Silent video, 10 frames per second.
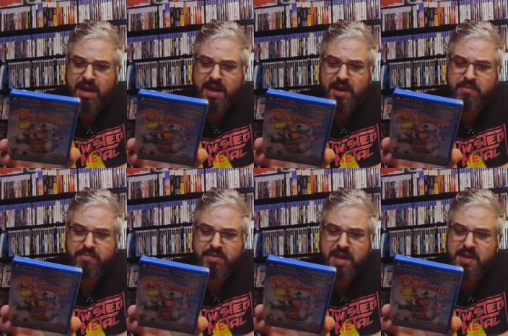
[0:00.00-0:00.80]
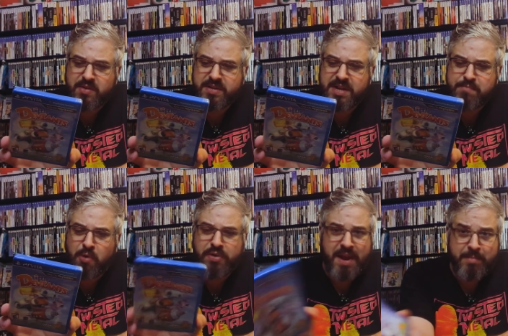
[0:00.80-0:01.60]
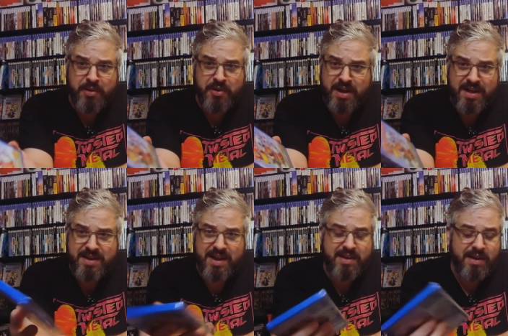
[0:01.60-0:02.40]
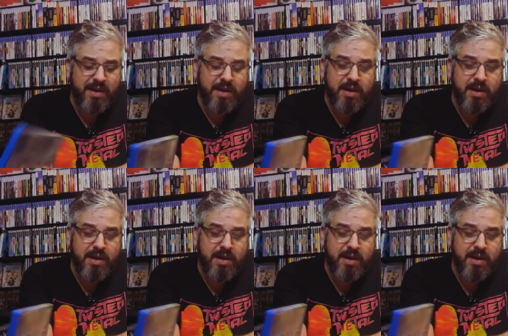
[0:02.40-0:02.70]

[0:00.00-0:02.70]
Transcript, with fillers: I, I don't think there's any multiplayer content,